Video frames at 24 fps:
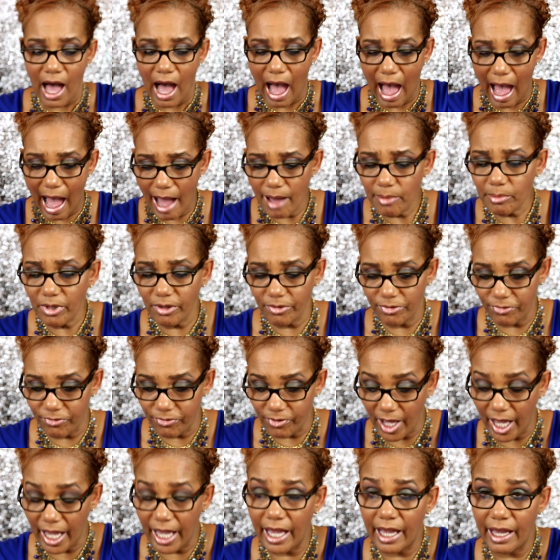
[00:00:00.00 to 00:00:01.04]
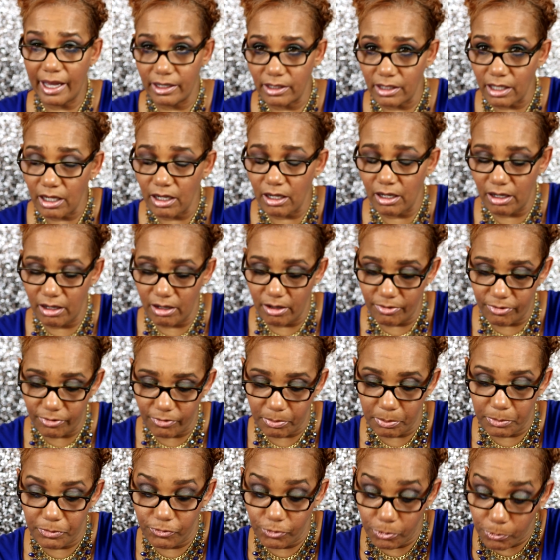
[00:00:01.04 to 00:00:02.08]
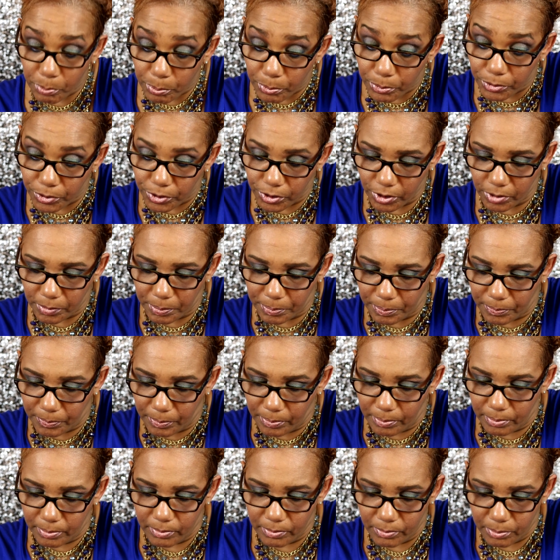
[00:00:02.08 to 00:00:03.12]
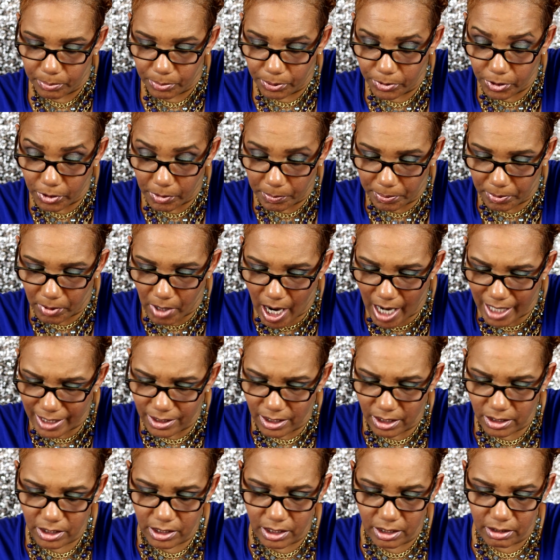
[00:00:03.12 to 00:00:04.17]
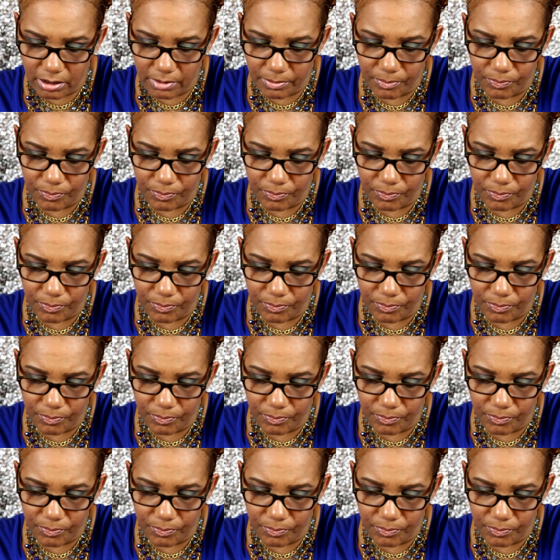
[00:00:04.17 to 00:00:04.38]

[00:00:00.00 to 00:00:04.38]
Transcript: I'm a fan of Pure products.